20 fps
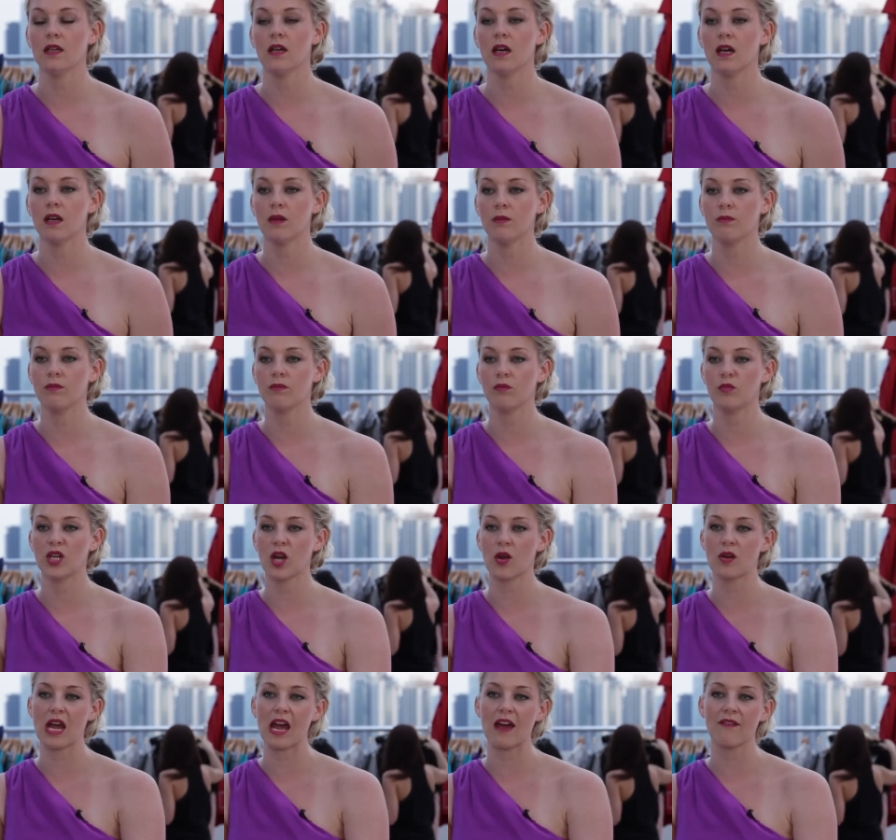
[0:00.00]
Um, we
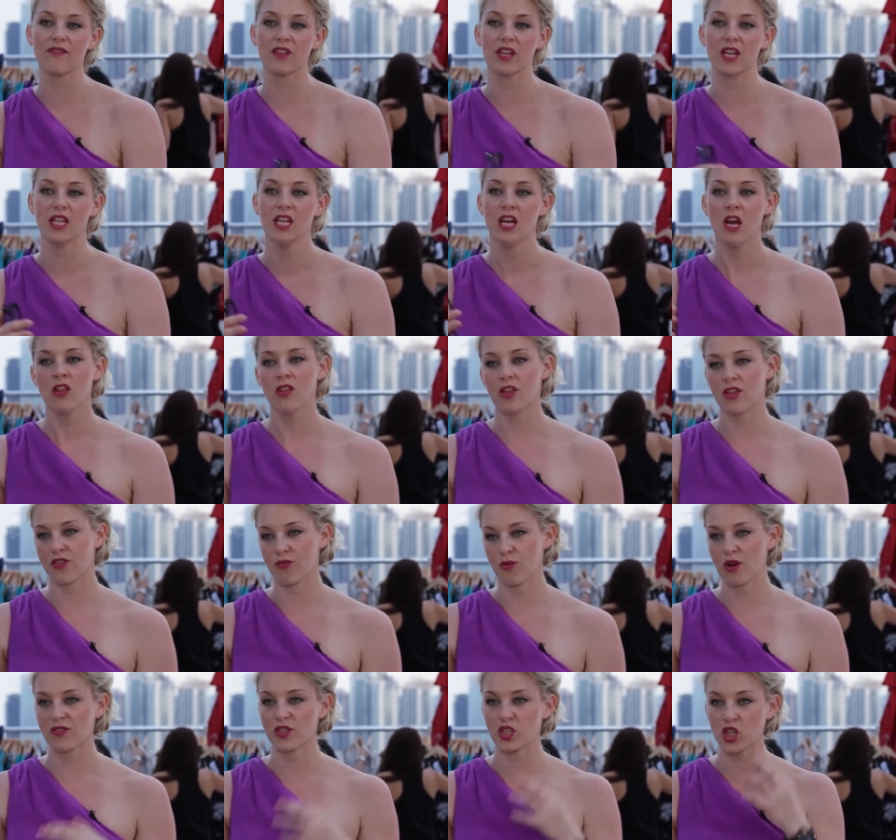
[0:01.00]
don't have the, the
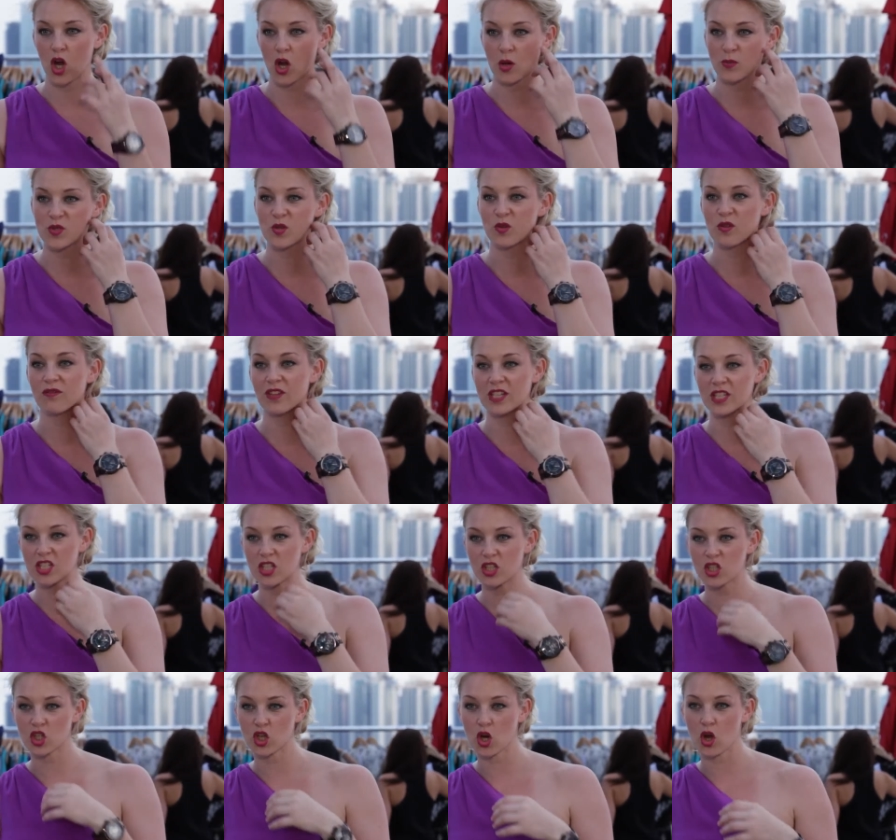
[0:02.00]
thrift shops or the
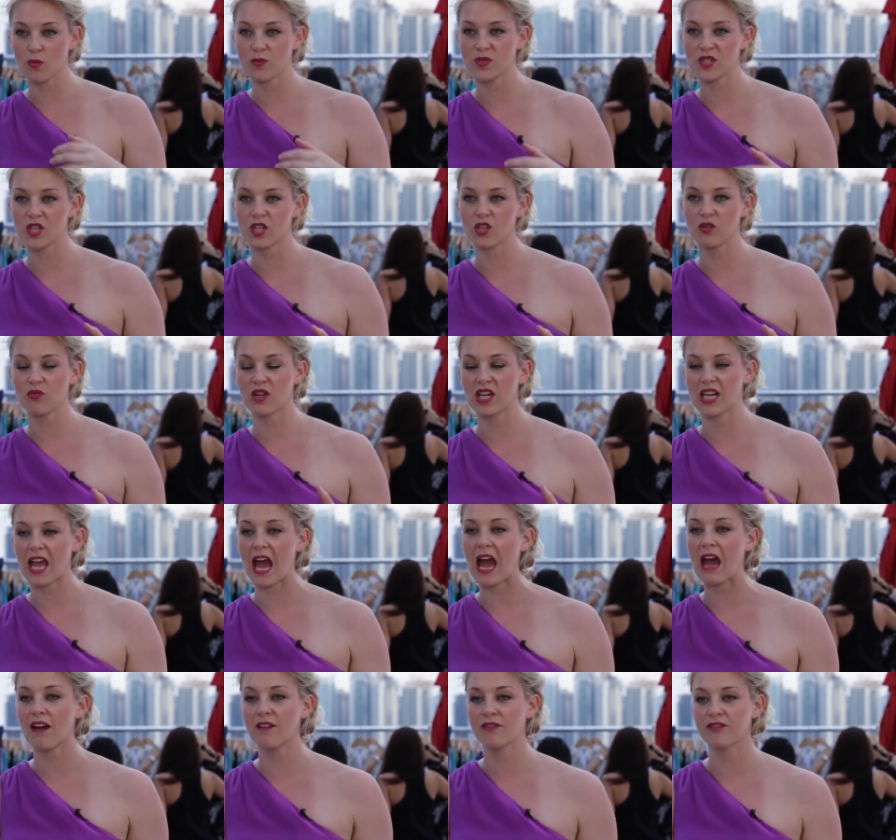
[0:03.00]
vintage shops that you really
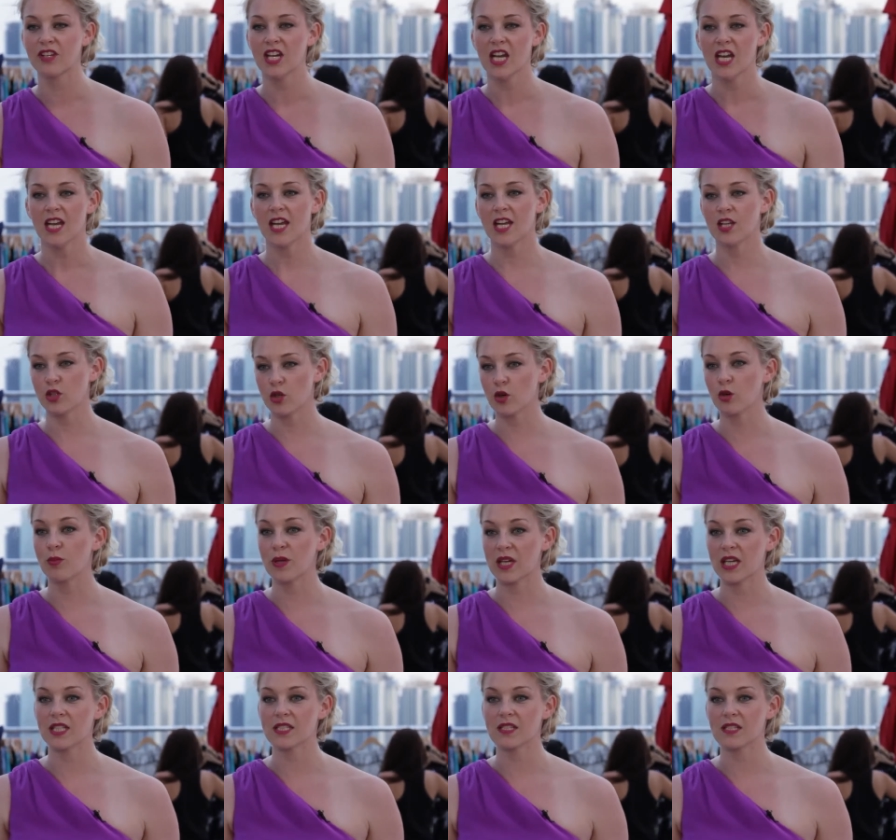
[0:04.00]
have in
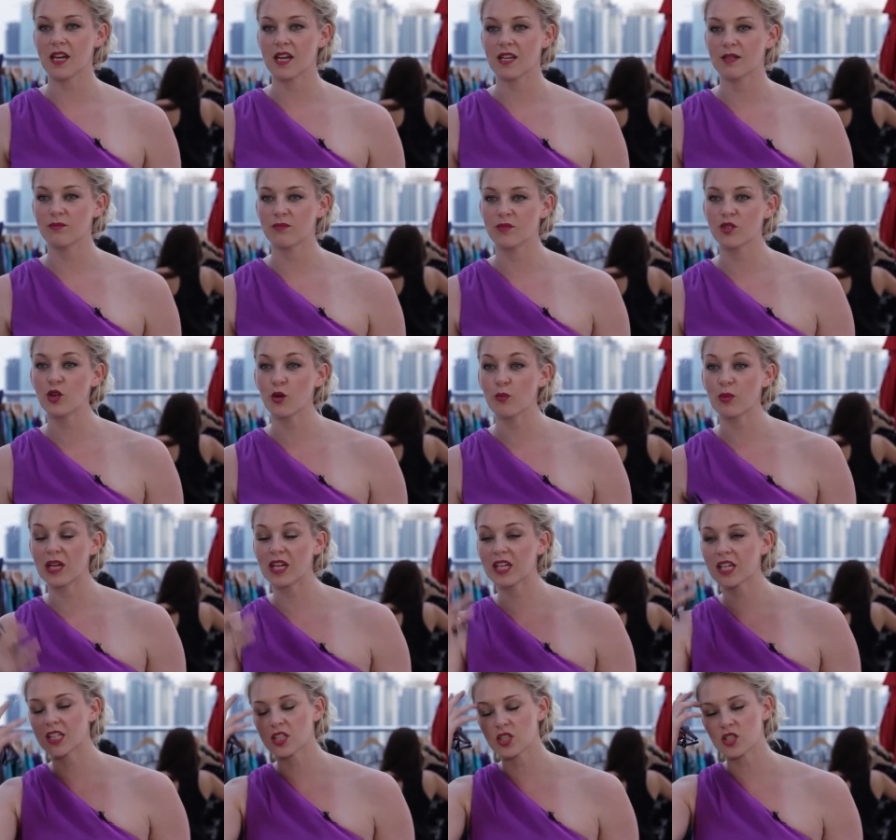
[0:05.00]
European, um,
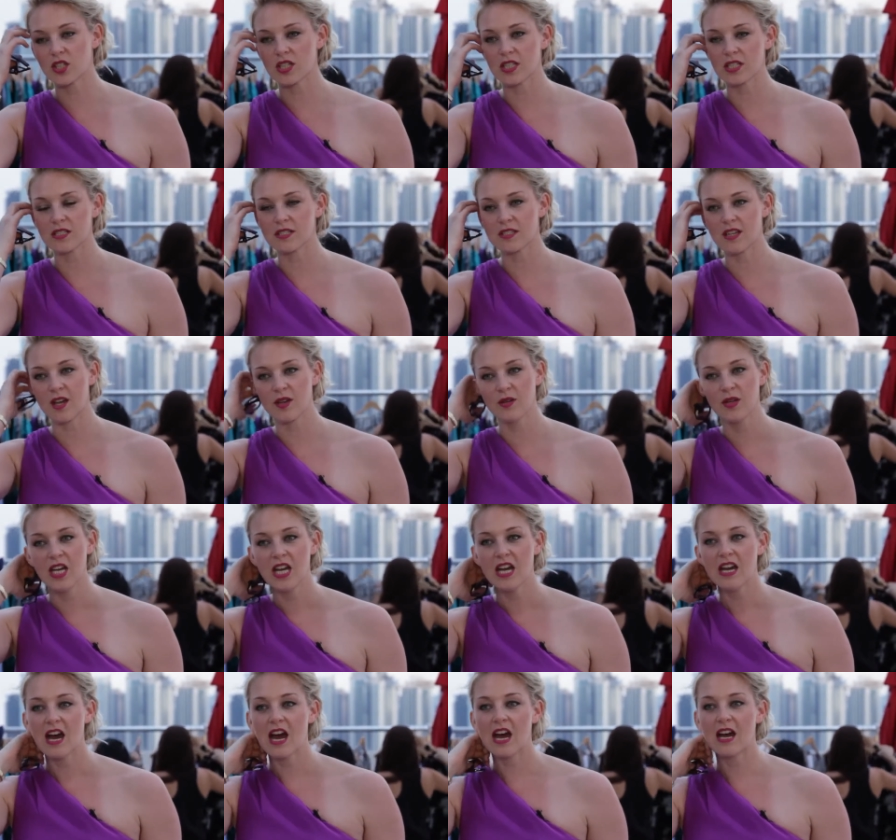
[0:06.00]
European countries. So
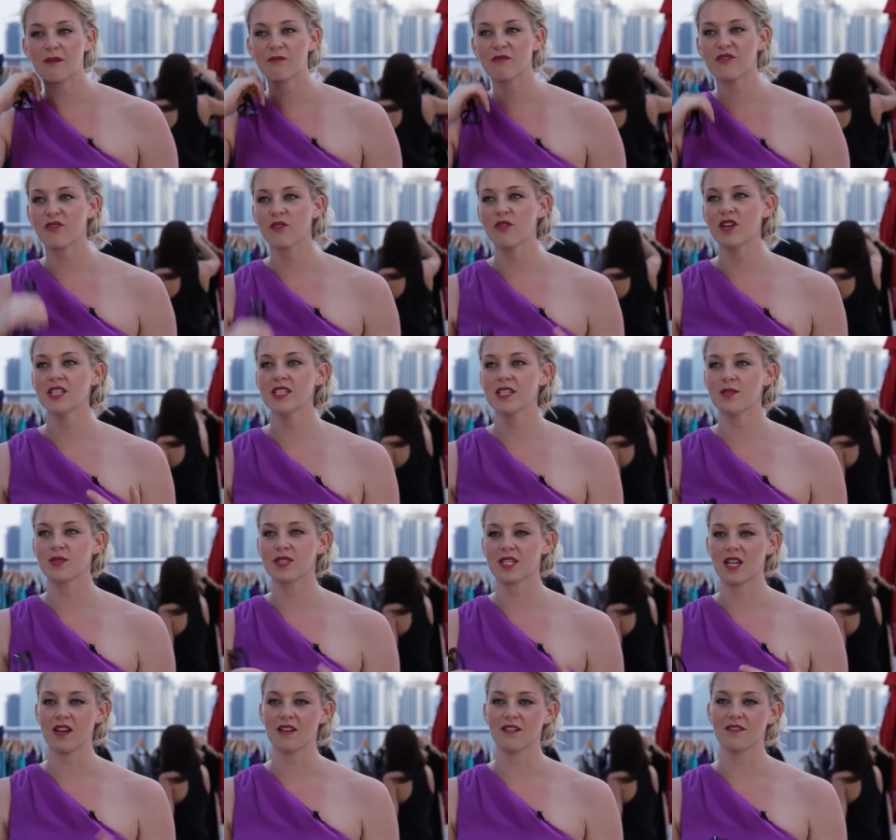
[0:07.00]
um, for us it
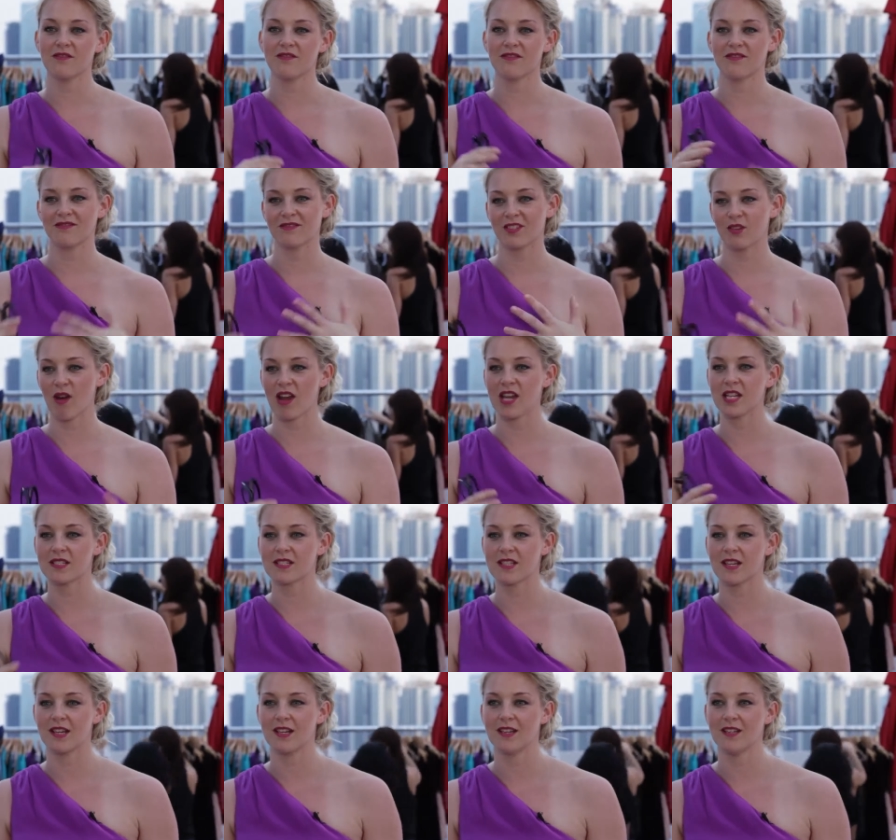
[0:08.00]
was kind of great
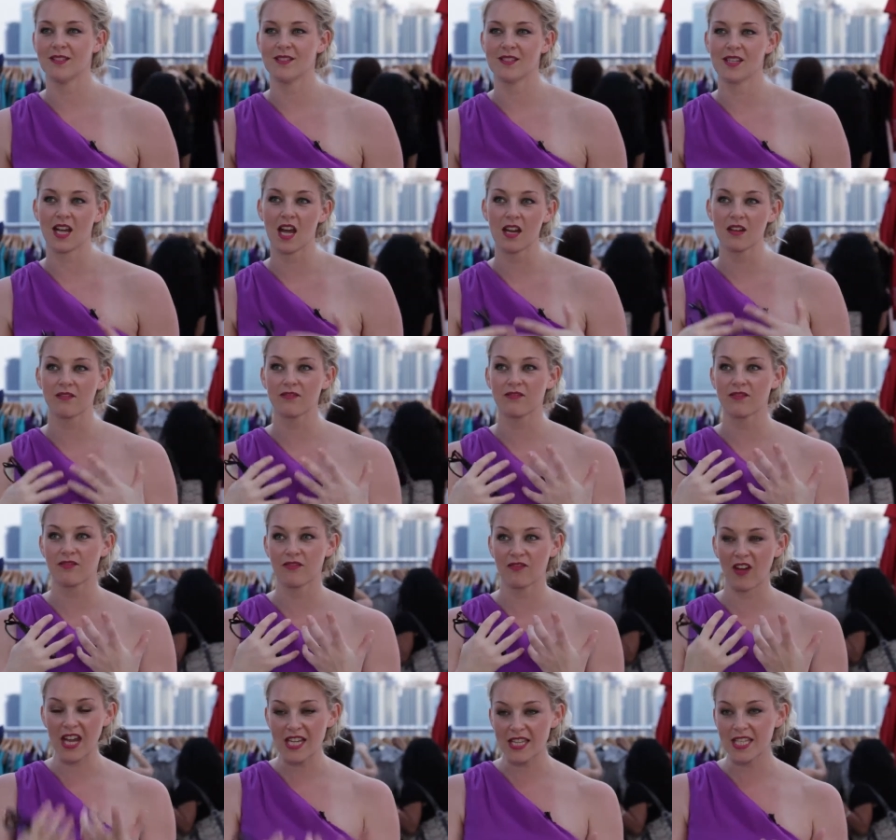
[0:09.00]
to, to kind of
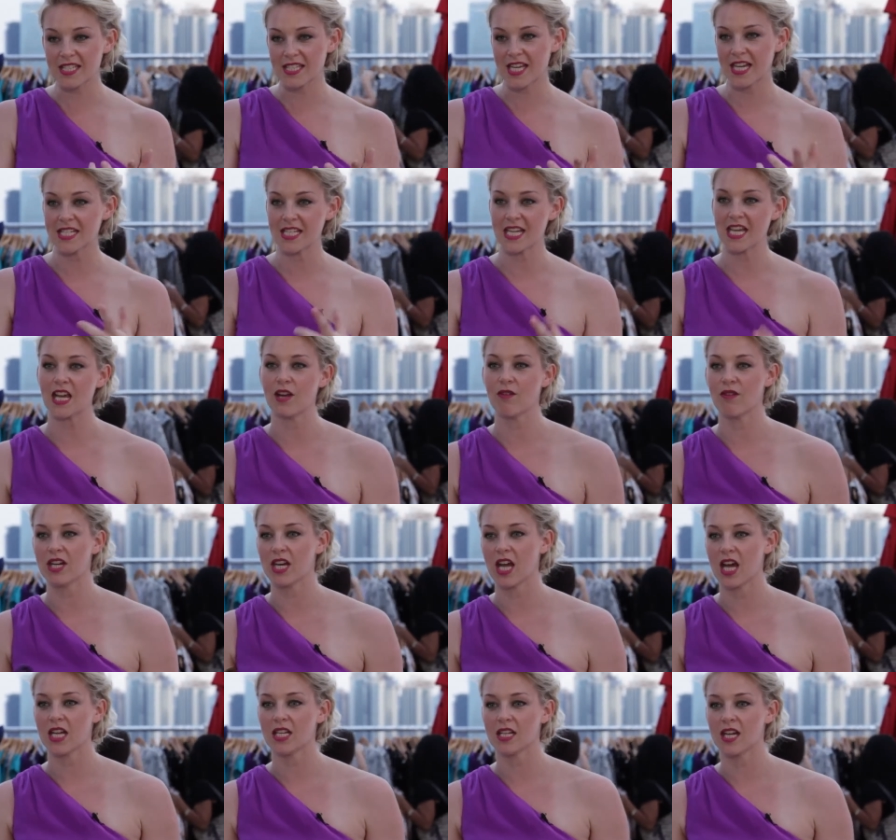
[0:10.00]
find this idea
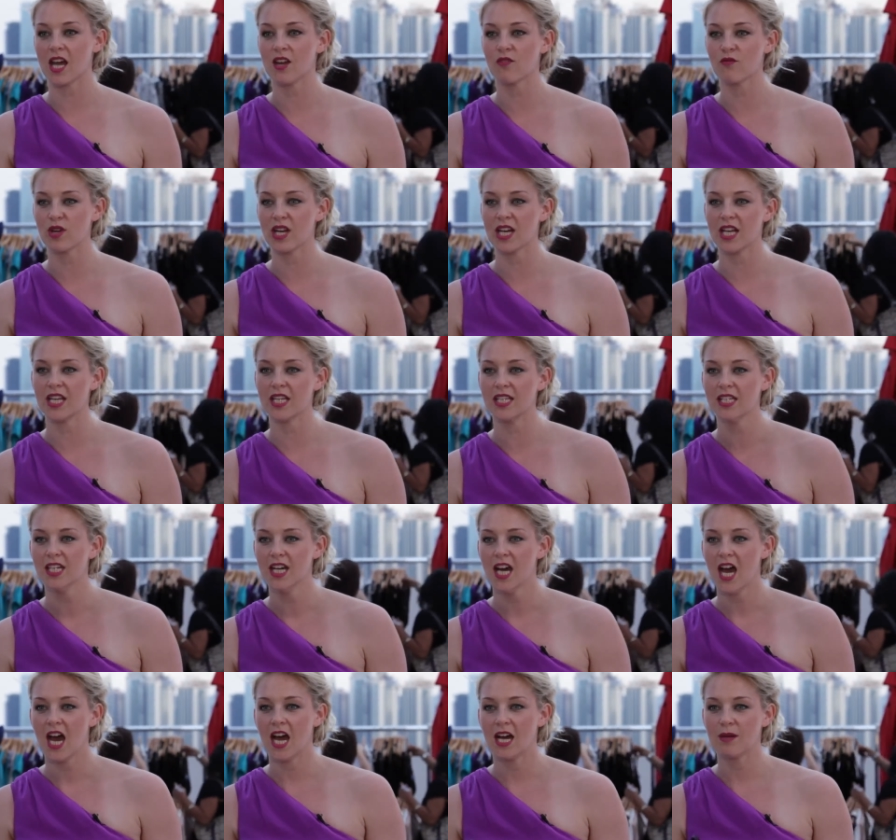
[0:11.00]
and, and, and really
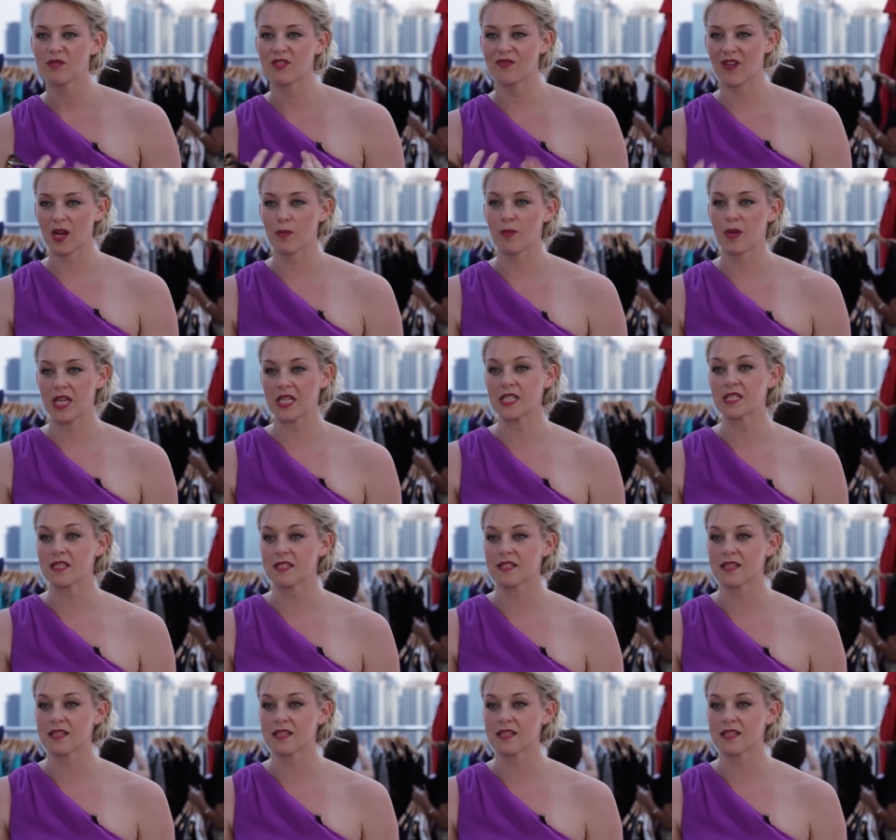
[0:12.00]
um, develop it into